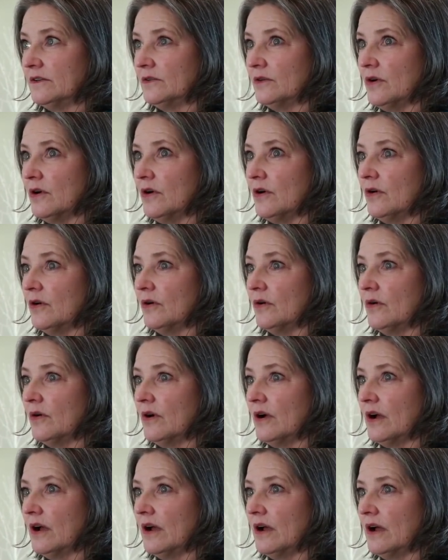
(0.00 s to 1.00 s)
whoa,
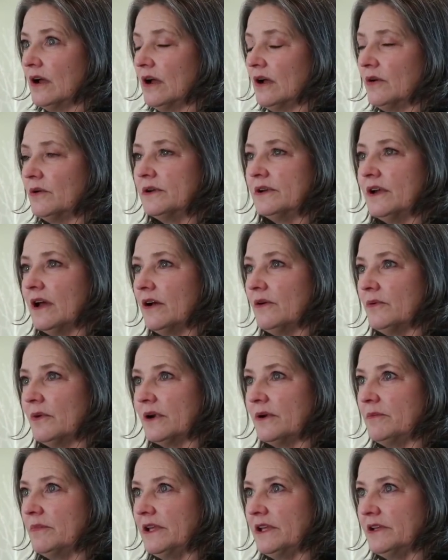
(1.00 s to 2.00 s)
I would not
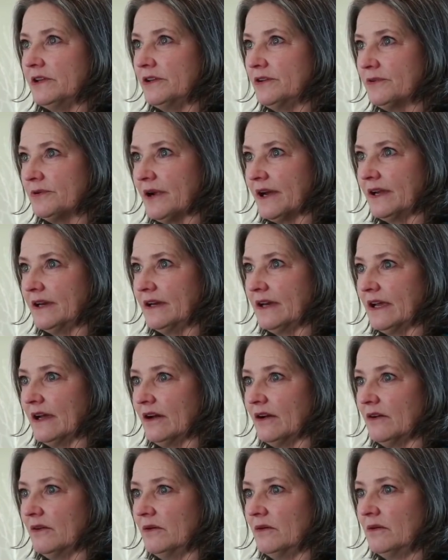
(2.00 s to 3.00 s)
want to be you right
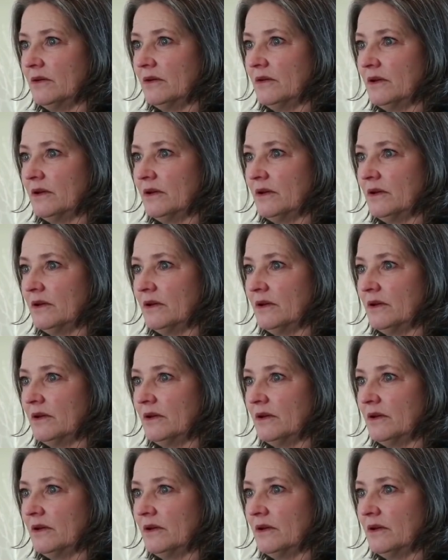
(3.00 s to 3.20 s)
now,